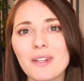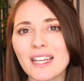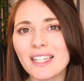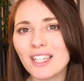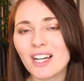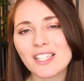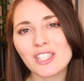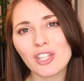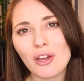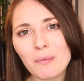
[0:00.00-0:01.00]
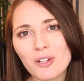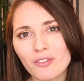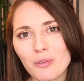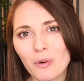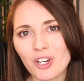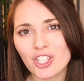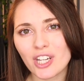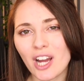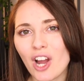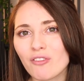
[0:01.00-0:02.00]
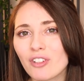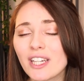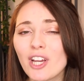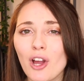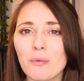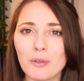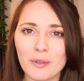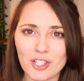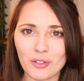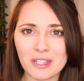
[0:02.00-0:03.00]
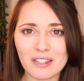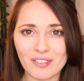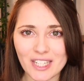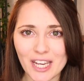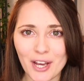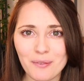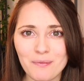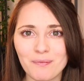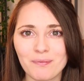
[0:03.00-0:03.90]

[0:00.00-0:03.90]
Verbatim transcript: But thank you guys so much for watching. I really hope you enjoyed the video.